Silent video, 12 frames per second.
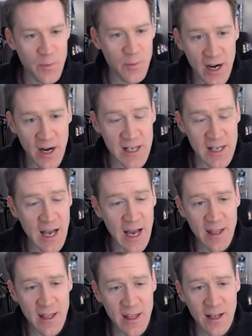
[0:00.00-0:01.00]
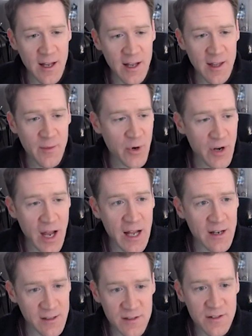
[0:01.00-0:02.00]
product. I think a lot of them are not
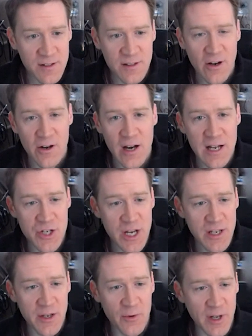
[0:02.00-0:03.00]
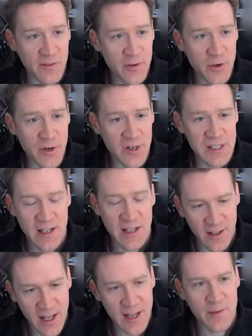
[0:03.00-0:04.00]
are not genuine, of course. I think a
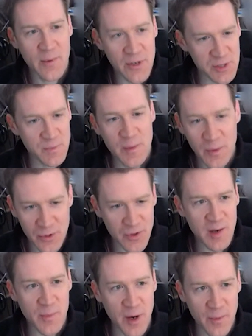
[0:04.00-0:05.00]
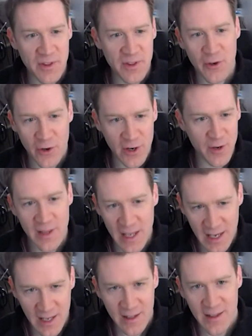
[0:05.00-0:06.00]
lot of them are just people trying to pump Ethereum and
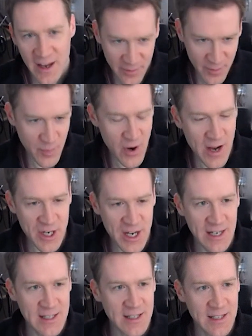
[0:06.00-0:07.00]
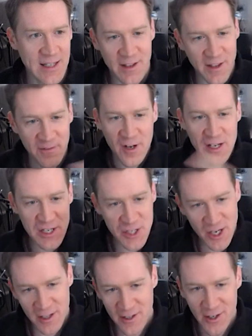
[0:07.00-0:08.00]
they they have a project and they they fund each
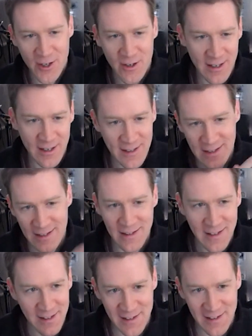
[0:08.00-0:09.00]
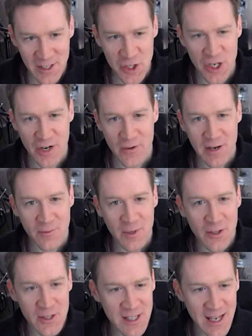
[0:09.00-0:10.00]
other and then they, degenerate generate what
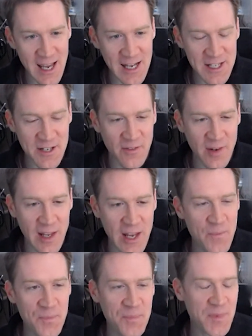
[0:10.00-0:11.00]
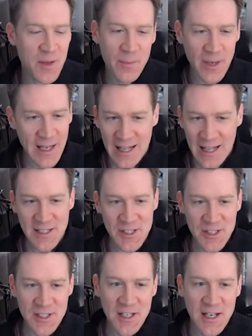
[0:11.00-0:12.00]
looks like activity. But again, that's